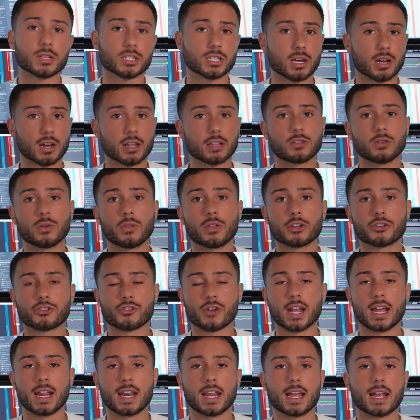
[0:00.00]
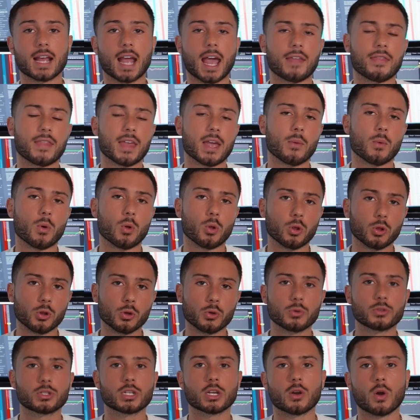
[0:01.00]
is going to do the trading and they will
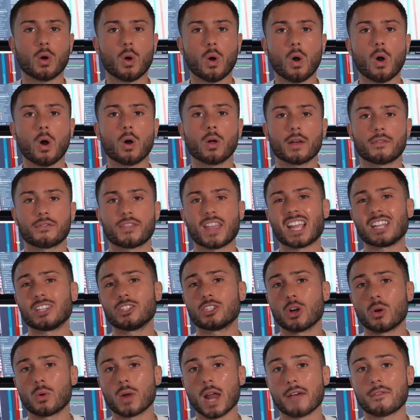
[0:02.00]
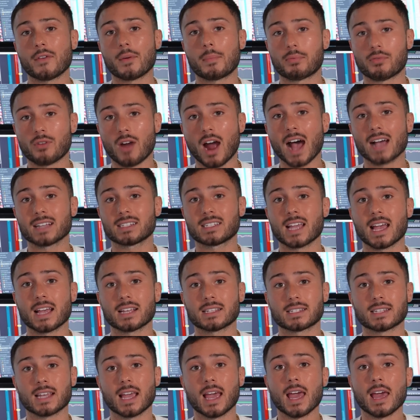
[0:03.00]
lose it all if they don't have a
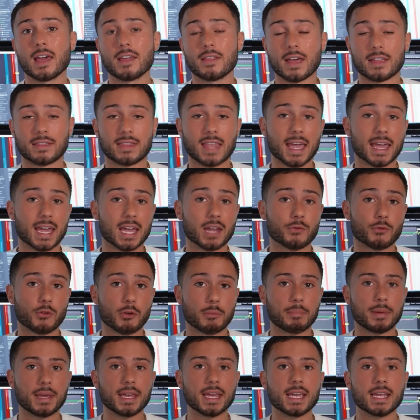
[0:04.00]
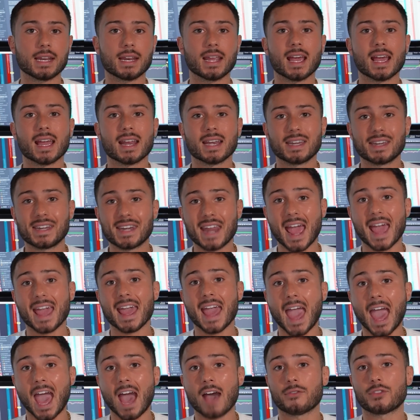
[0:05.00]
process that they can repeat
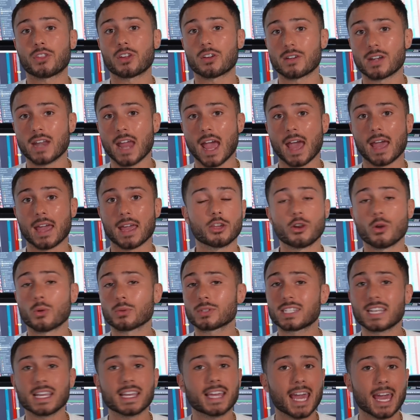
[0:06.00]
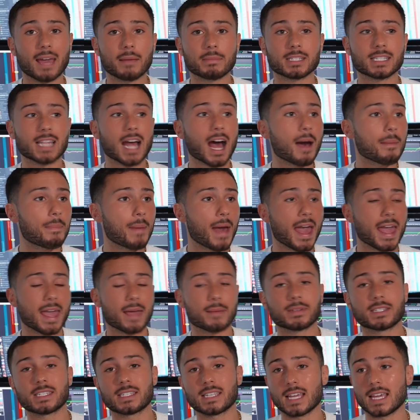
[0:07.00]
day after day. You don't see GameStop,
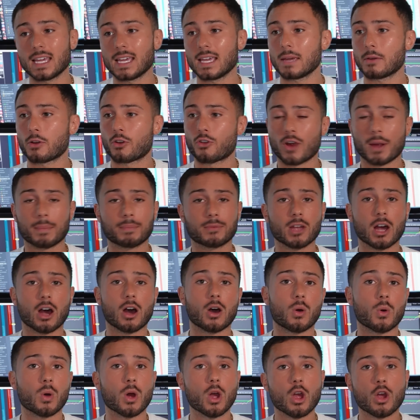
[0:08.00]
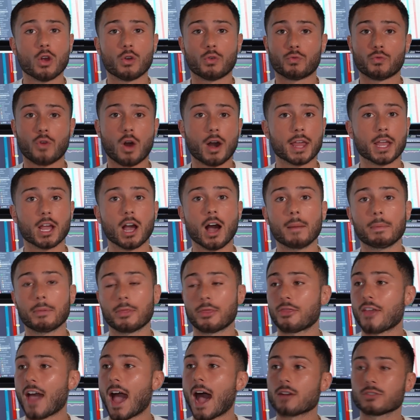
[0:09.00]
AMC, crypto running up
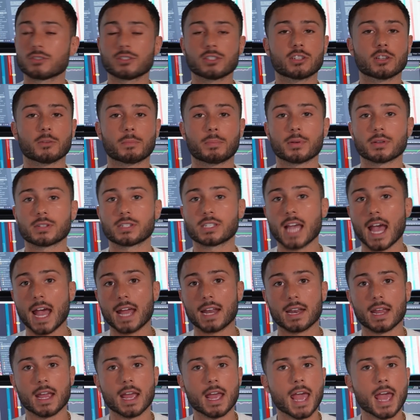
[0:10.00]
thousands of percent